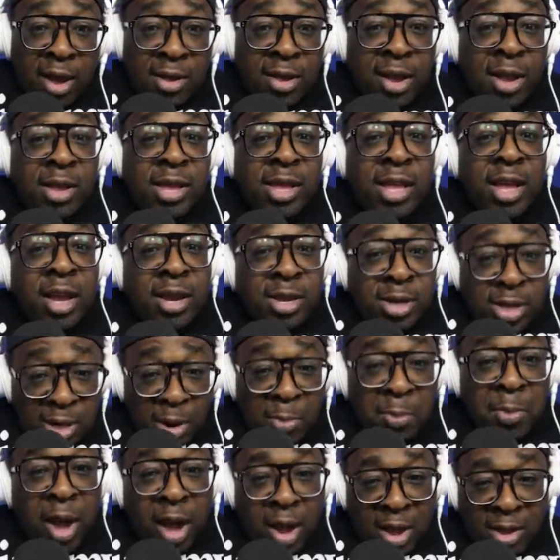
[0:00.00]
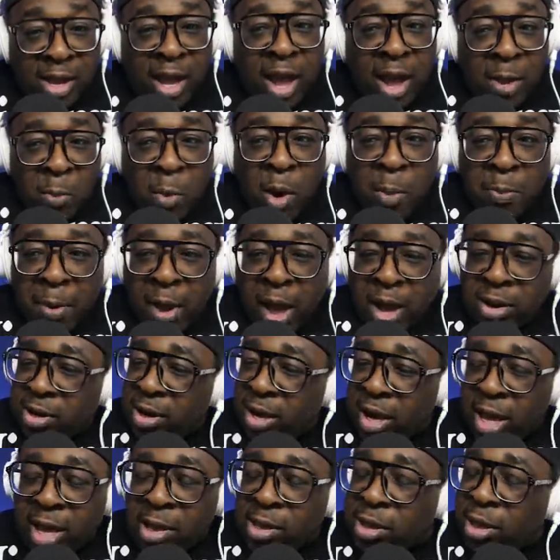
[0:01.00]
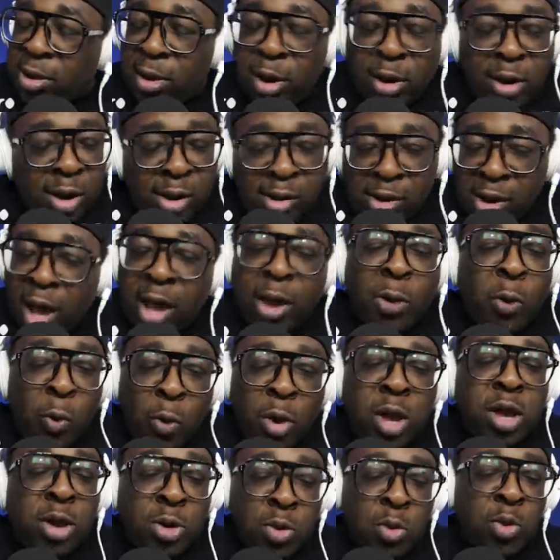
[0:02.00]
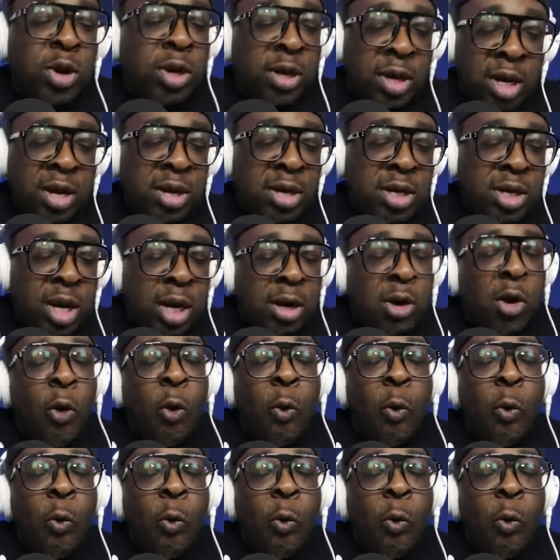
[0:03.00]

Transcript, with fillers: And the Ninja Man came up and he didn't like what you were DJing.